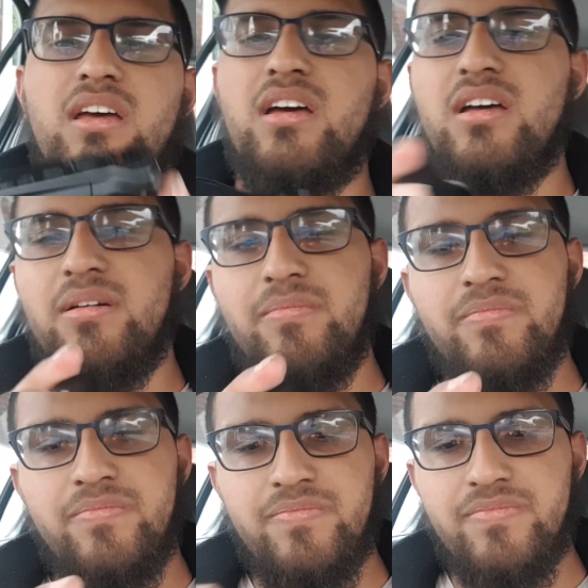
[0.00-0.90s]

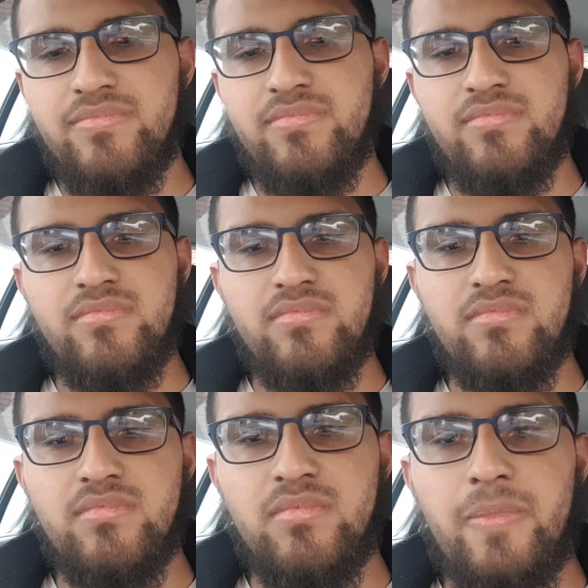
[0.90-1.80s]

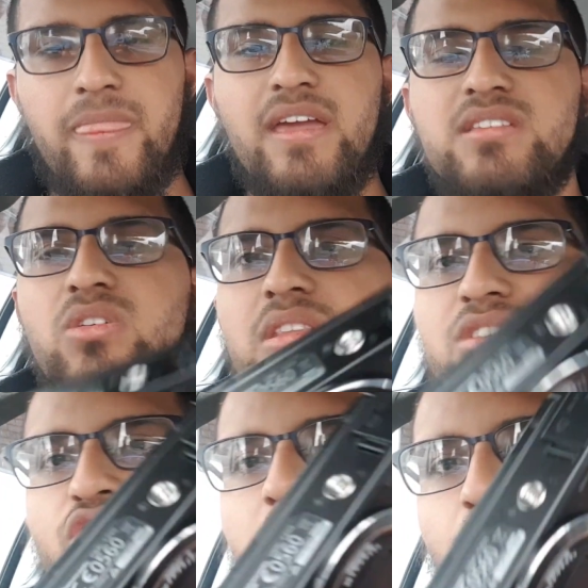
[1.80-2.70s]
Yeah, it's got the
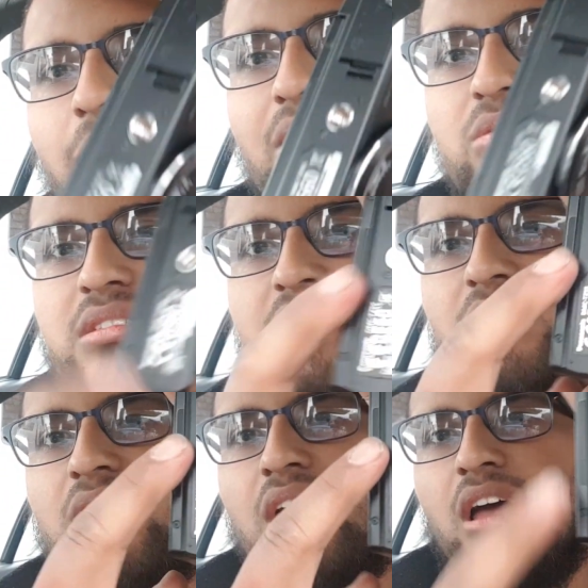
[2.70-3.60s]
tripod mount,
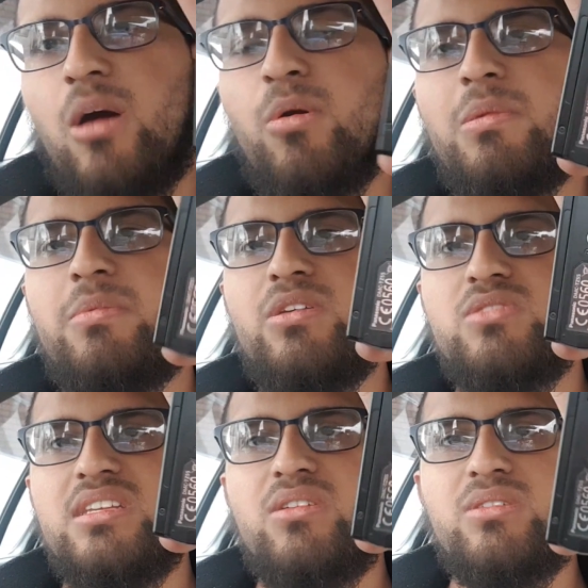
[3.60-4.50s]
so I'll probably be
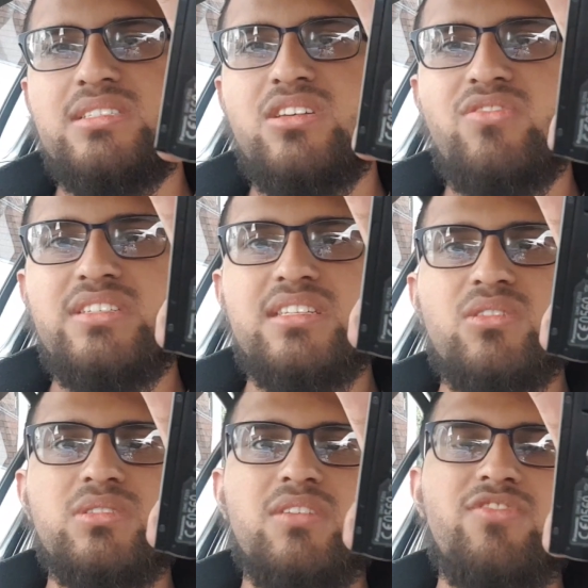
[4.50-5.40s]
using it on a selfie
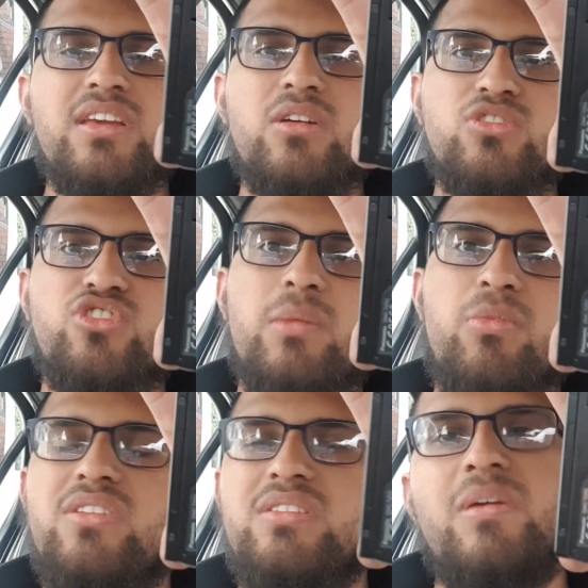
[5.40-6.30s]
stick or something, or
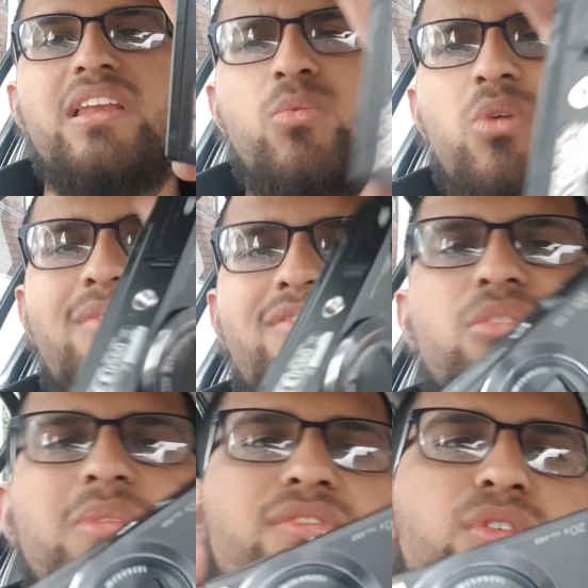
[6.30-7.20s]
tripod, depending on what I'm
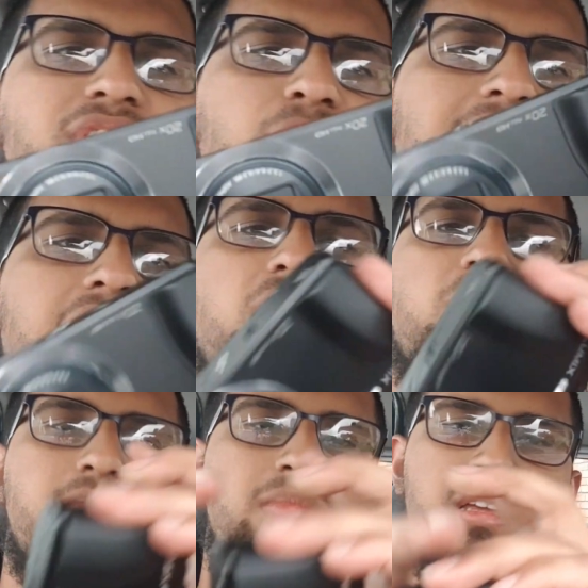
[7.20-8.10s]
filming. If we're filming at
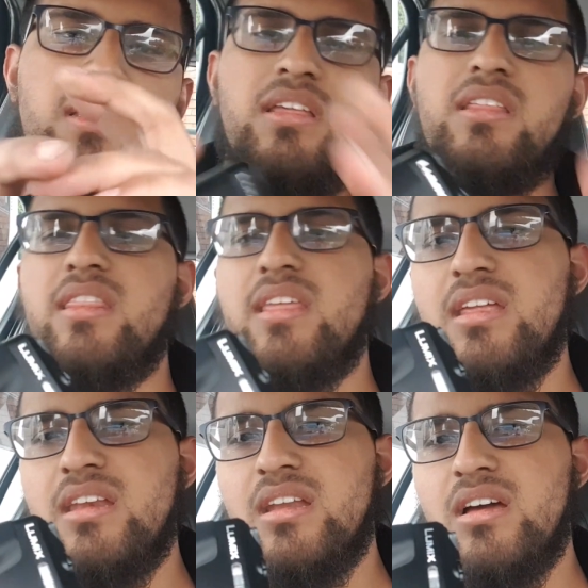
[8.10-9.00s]
home,
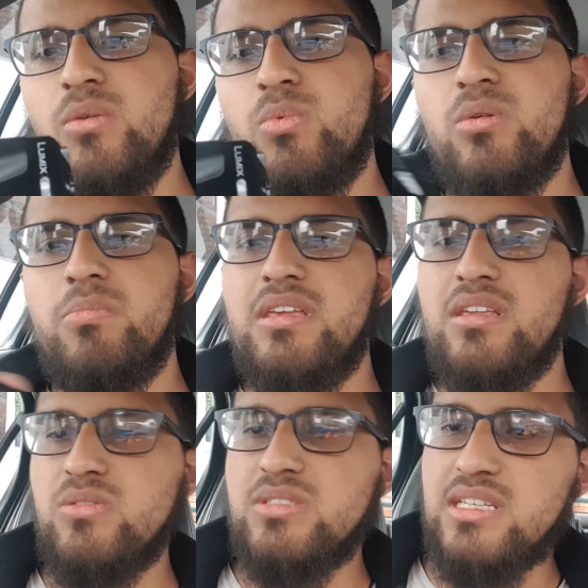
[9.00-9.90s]
then I will be
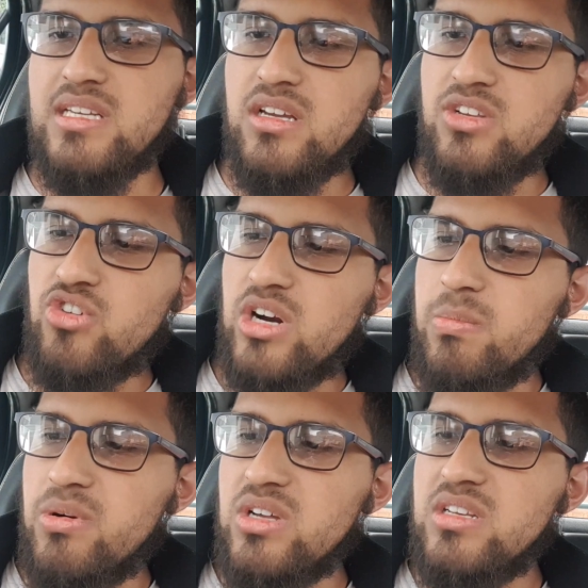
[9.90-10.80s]
using a
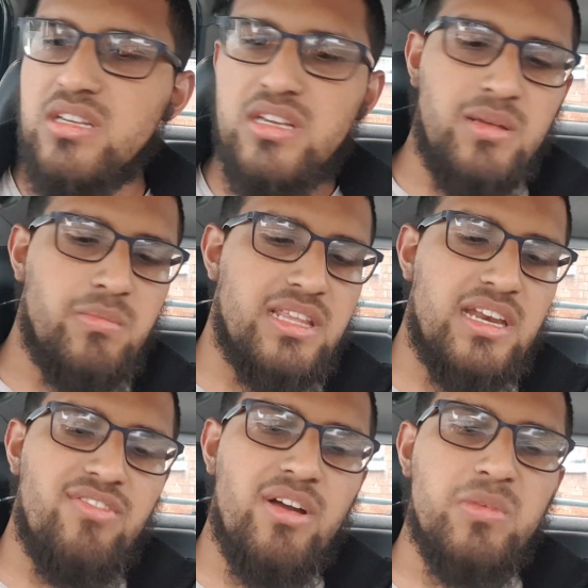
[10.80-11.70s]
tripod. But
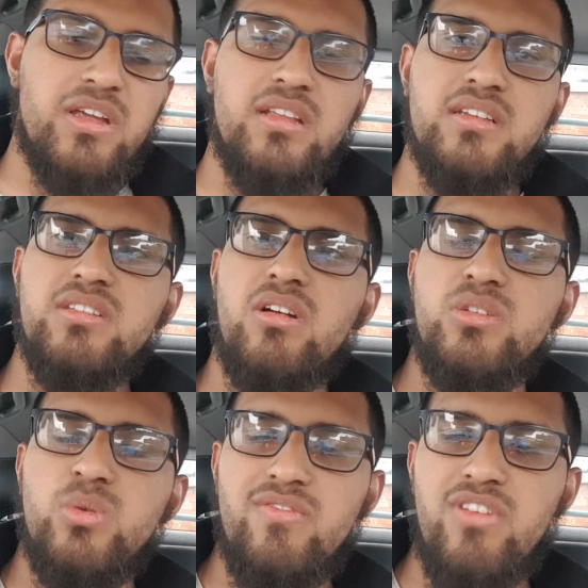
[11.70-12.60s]
then if I'm going to start
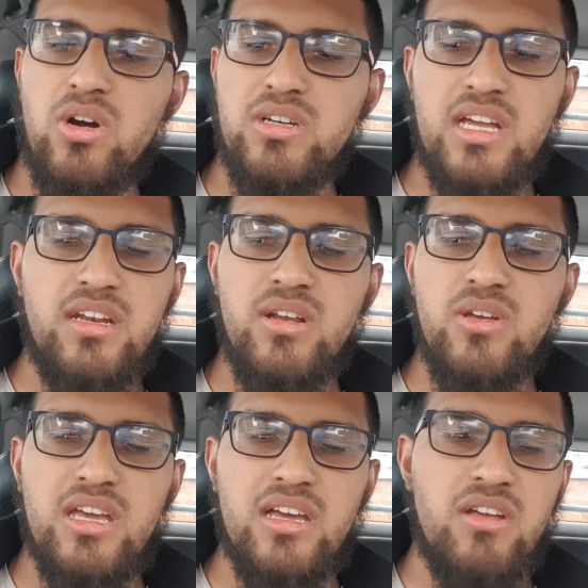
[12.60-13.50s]
doing vlogs, I don't know yet.